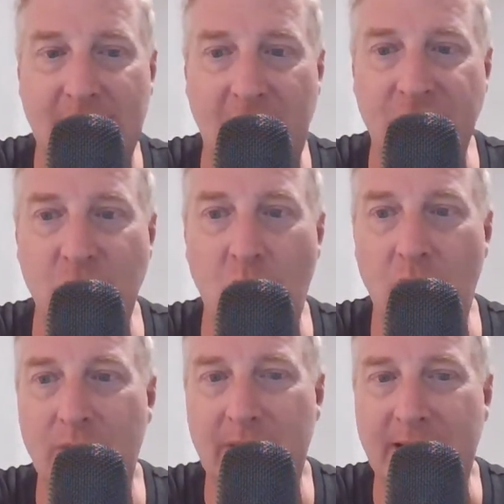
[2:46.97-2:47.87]
Are you
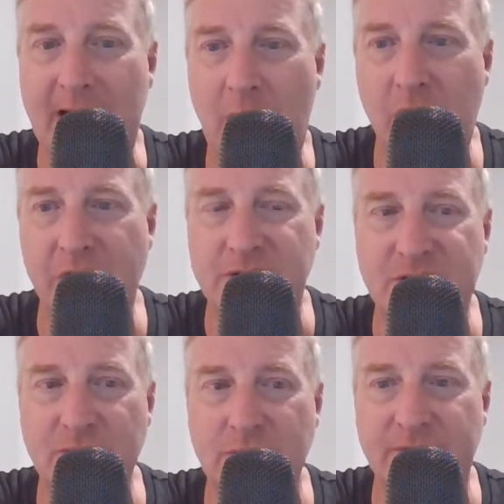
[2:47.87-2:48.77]
like? How are there
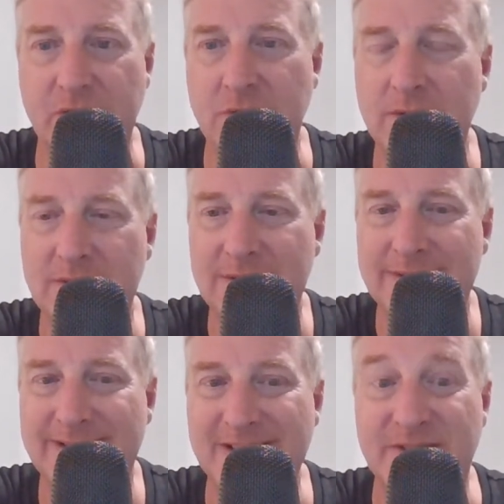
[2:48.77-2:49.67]
two of you?
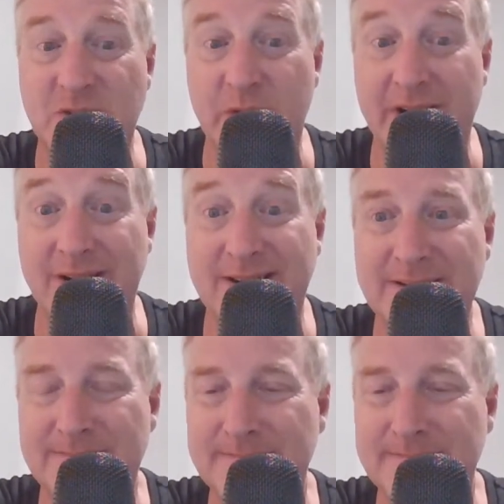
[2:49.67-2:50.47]
This is weird.